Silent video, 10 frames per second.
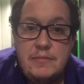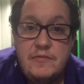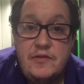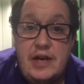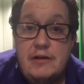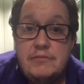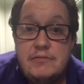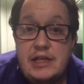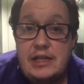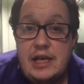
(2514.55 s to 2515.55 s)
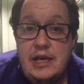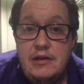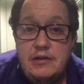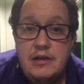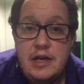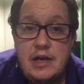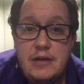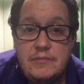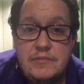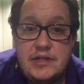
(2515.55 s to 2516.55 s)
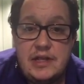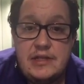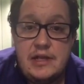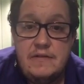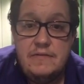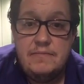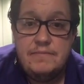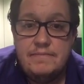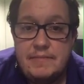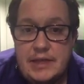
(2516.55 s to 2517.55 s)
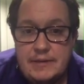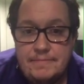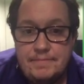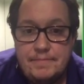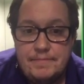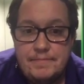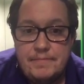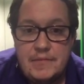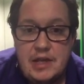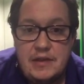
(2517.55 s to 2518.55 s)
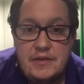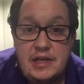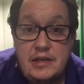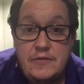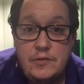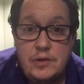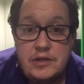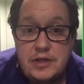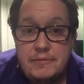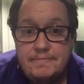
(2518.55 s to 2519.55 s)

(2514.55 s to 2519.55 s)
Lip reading: For now, take care, stay safe, and thank you for watching.